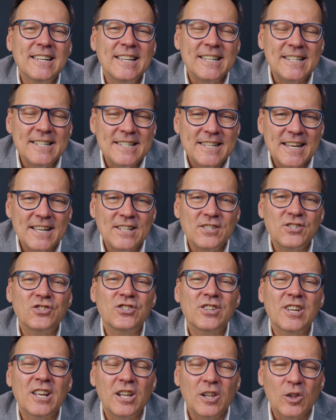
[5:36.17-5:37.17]

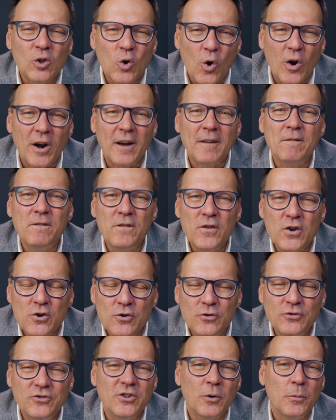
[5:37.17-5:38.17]
condensed caloric
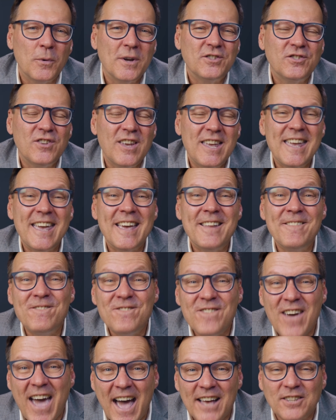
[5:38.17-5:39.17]
foods that we see in
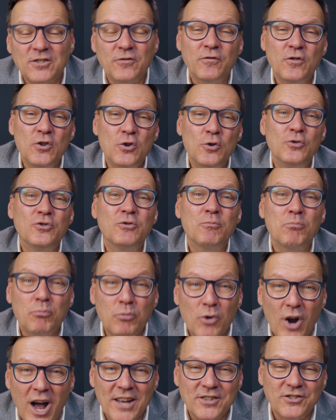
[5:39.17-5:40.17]
fast foods,
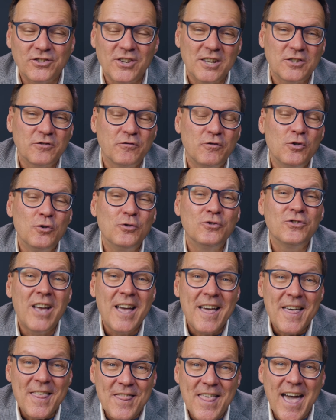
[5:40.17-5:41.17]
processed foods,
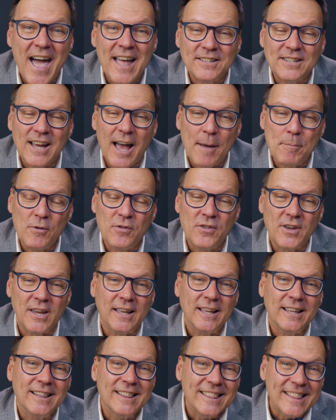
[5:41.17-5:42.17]
that type of
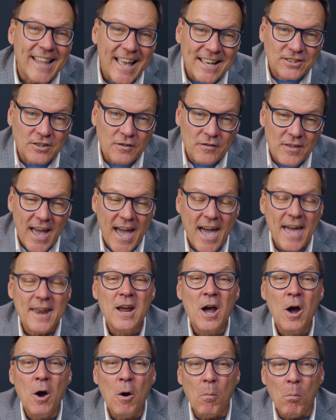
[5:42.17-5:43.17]
thing. Less of
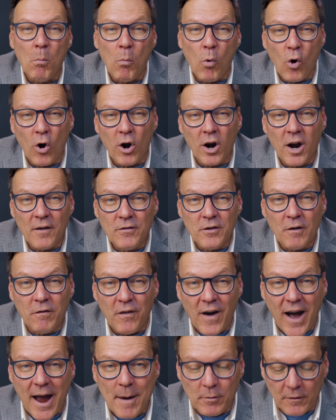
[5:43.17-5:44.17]
that, more of the
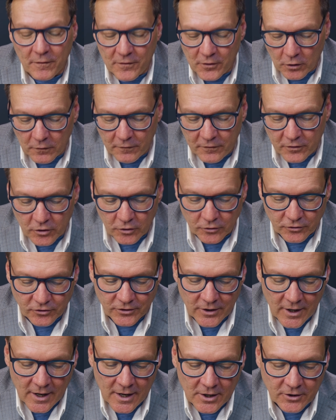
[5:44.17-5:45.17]
fiber filled
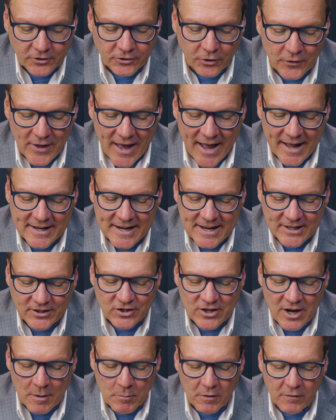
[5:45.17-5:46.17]
foods. So that
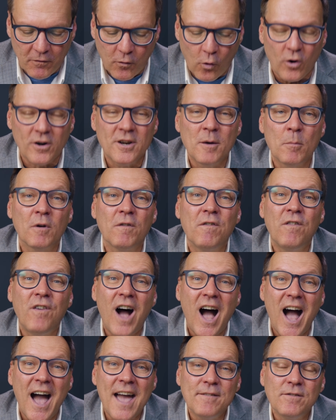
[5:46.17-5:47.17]
is number four. Number
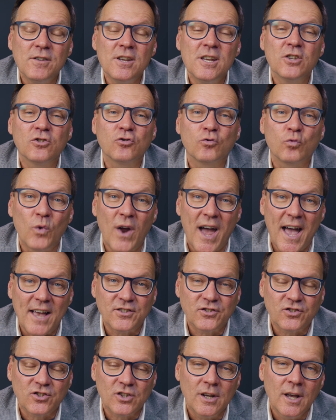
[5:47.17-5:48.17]
five is
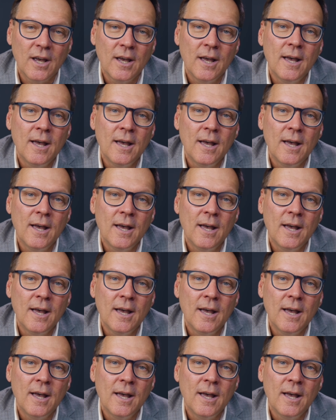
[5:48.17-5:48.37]
rest.